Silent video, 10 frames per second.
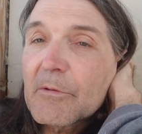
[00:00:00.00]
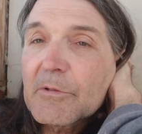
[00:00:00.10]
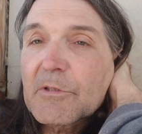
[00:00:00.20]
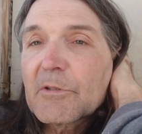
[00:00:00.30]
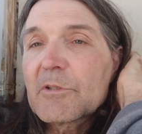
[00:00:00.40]

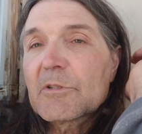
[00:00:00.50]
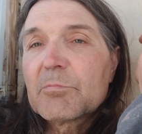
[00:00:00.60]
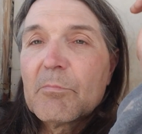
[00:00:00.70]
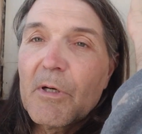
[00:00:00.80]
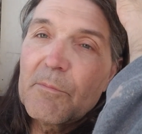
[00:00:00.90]
roads are just
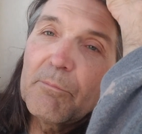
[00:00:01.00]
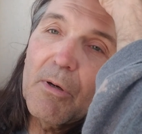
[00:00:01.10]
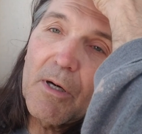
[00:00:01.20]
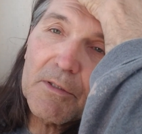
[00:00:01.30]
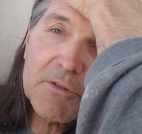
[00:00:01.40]
mud
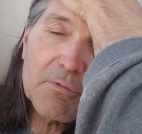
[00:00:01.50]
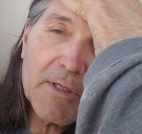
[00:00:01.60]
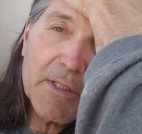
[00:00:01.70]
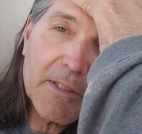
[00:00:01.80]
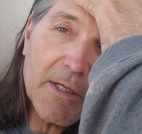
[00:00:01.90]
bogs
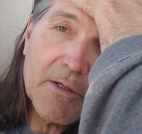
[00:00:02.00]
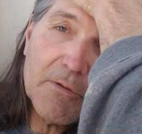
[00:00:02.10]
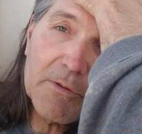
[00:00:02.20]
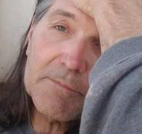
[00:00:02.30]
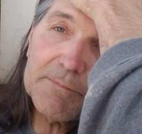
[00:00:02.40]
right
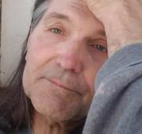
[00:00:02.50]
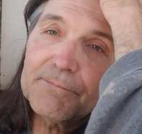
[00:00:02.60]
now, and